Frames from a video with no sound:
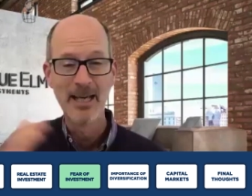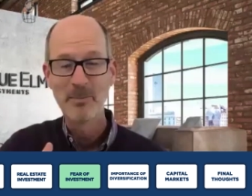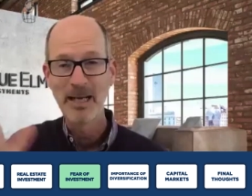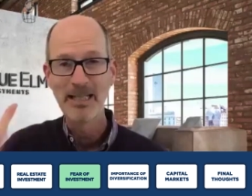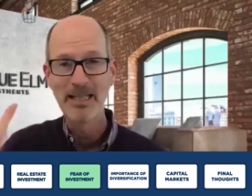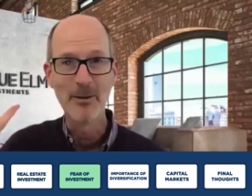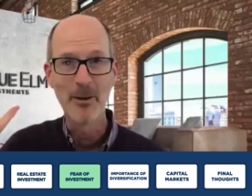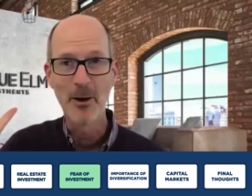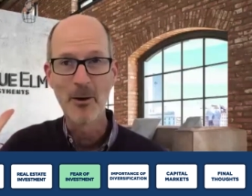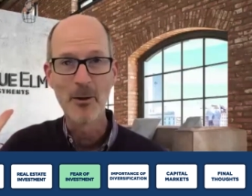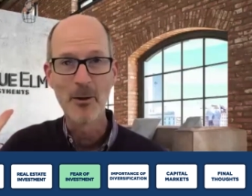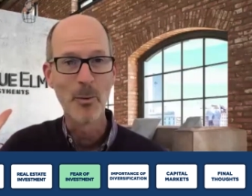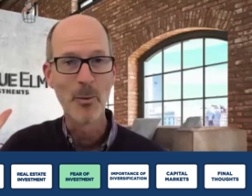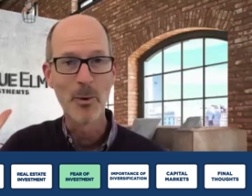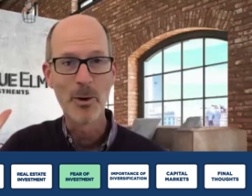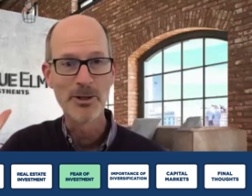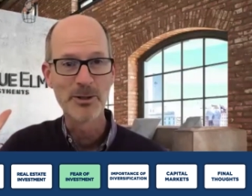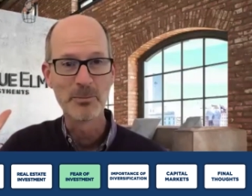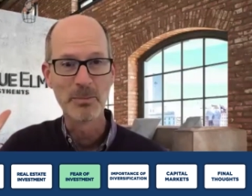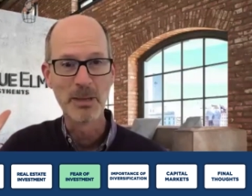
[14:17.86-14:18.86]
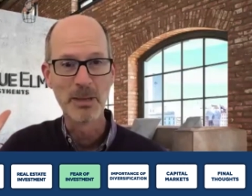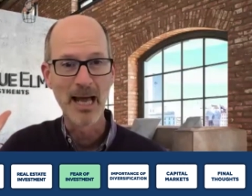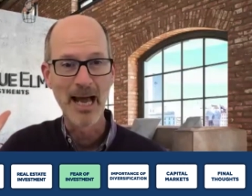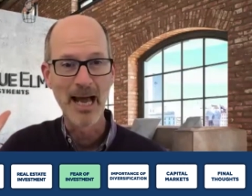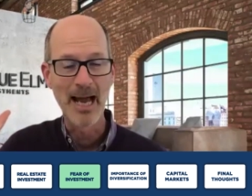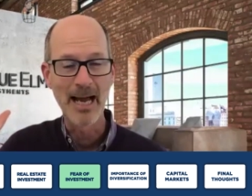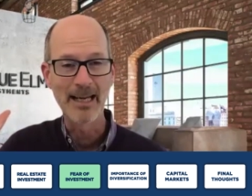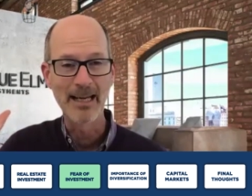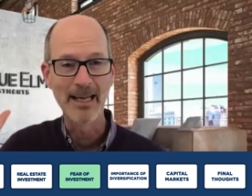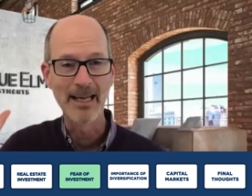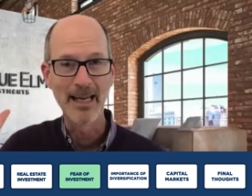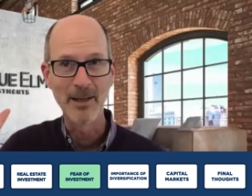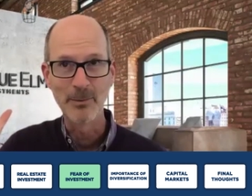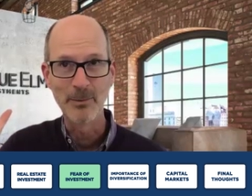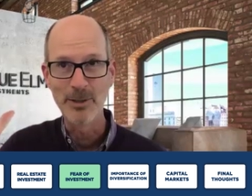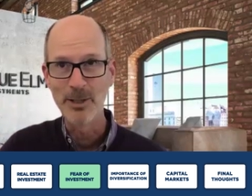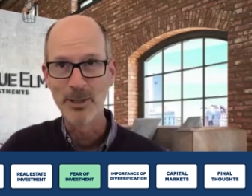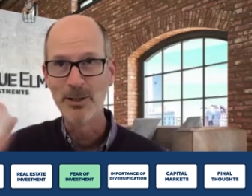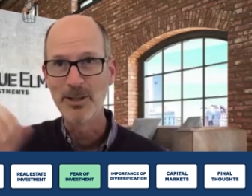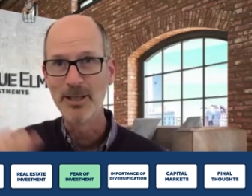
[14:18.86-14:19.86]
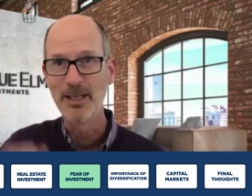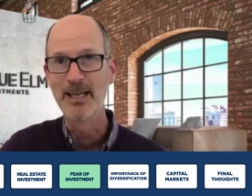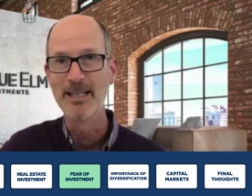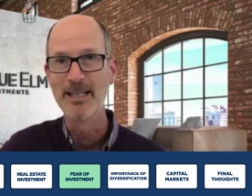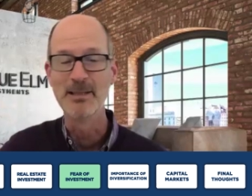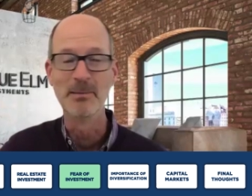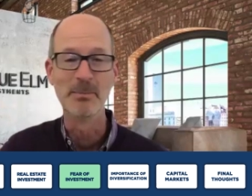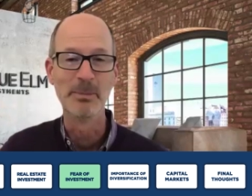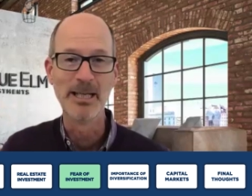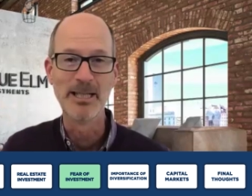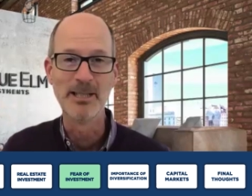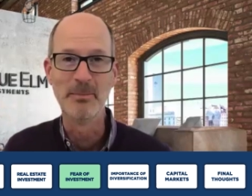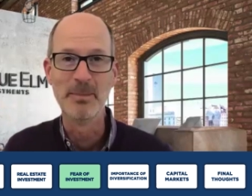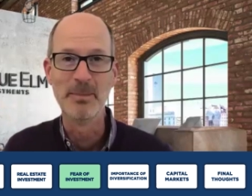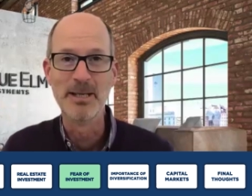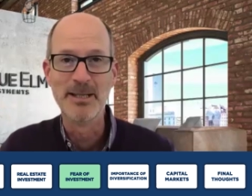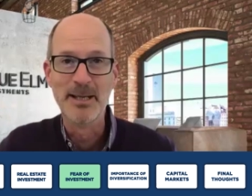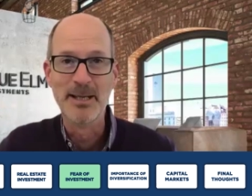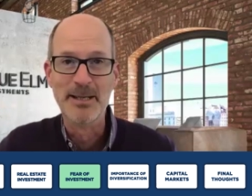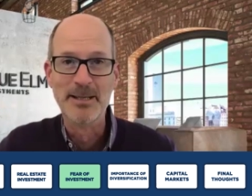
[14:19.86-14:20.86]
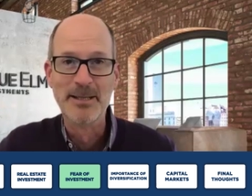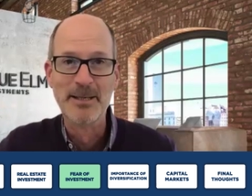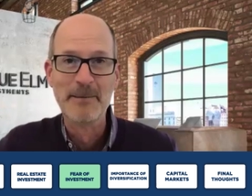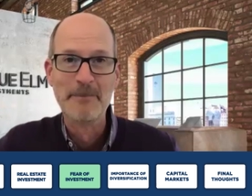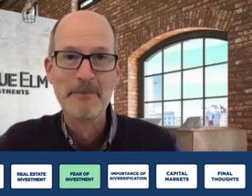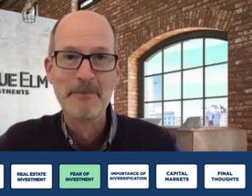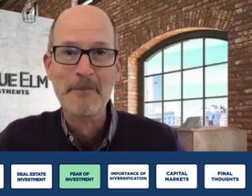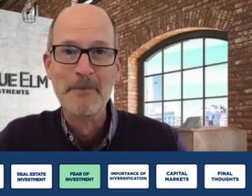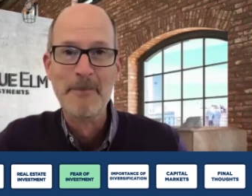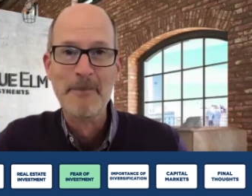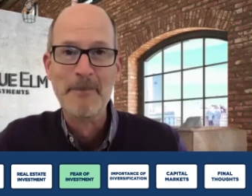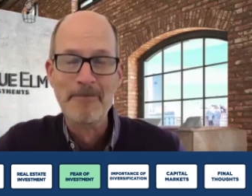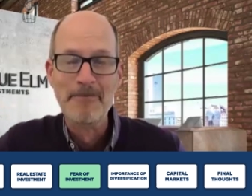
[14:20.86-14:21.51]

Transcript: painted all the walls black, and was using it as a place of business.